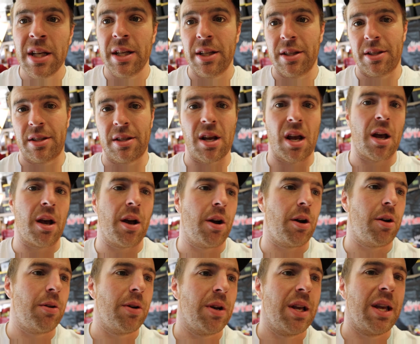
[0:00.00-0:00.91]

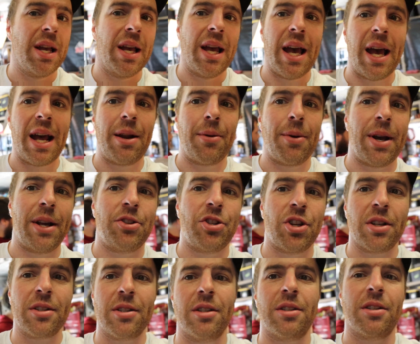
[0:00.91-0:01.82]
So anyway,
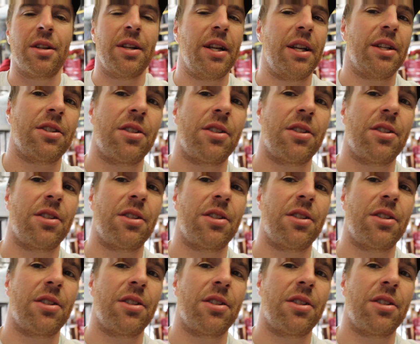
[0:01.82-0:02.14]
Justin's going to get